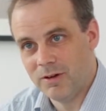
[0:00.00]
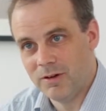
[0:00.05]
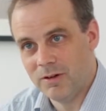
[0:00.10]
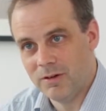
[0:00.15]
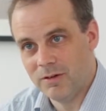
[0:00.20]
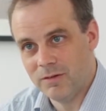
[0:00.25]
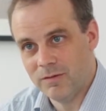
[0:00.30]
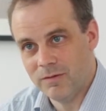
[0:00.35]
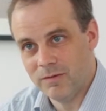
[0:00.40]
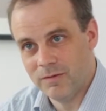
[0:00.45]

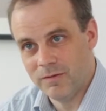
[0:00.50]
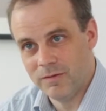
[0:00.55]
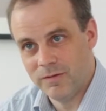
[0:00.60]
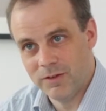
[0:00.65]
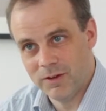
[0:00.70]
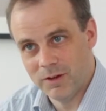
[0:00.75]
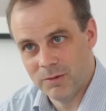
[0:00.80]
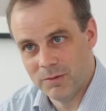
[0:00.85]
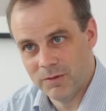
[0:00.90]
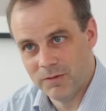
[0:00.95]
of
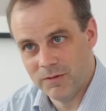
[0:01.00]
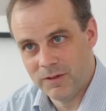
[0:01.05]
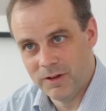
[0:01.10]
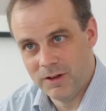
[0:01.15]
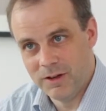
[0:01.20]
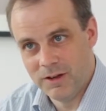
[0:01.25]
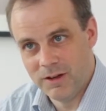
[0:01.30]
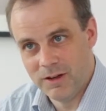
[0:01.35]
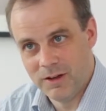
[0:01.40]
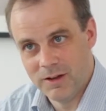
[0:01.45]
some of
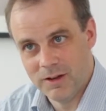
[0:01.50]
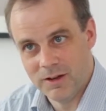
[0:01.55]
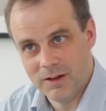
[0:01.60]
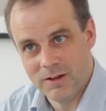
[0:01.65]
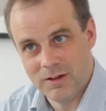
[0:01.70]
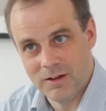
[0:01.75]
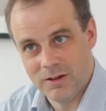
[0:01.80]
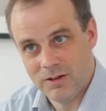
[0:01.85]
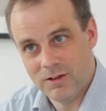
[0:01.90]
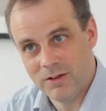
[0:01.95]
the
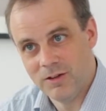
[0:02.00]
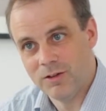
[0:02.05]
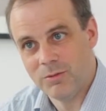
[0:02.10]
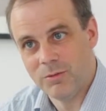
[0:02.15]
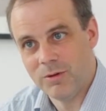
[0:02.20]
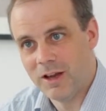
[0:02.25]
additions